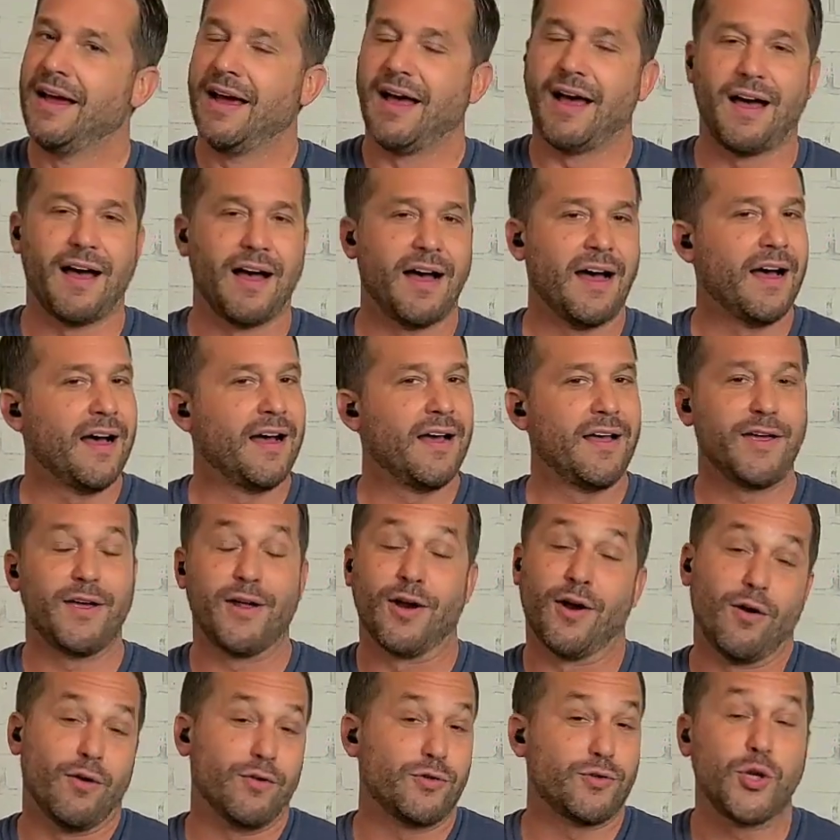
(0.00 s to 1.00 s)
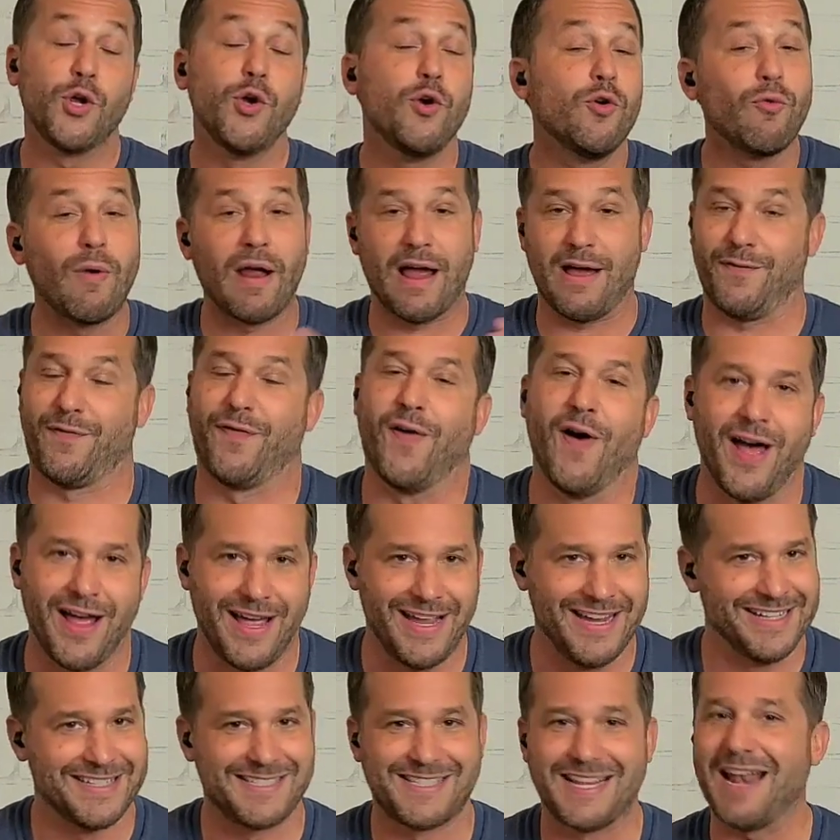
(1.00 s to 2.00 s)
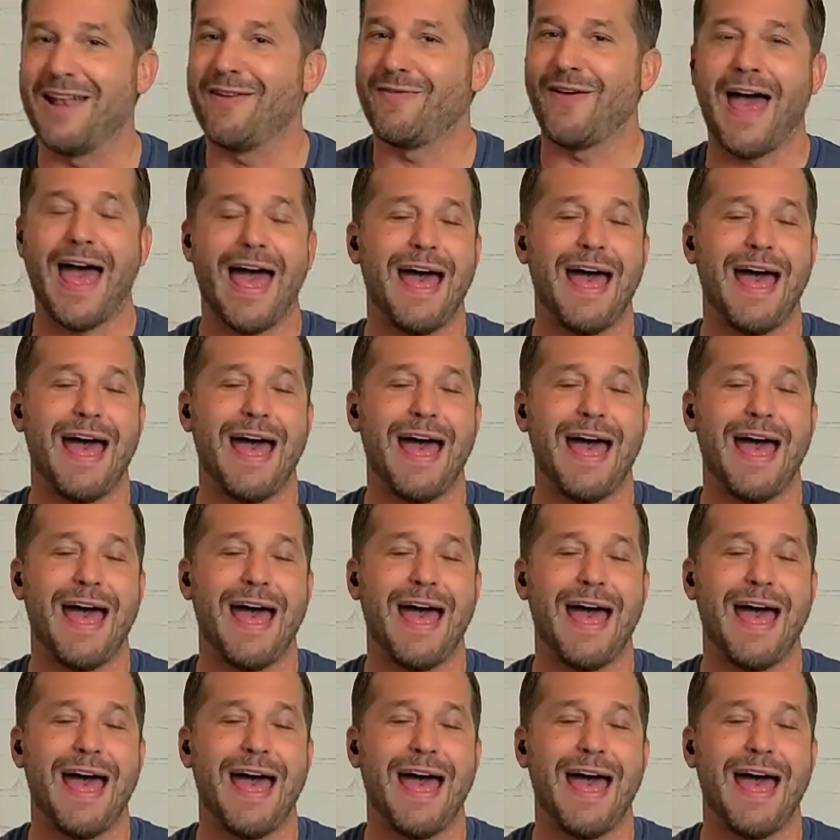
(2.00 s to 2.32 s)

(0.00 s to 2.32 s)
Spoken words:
2-round fights that have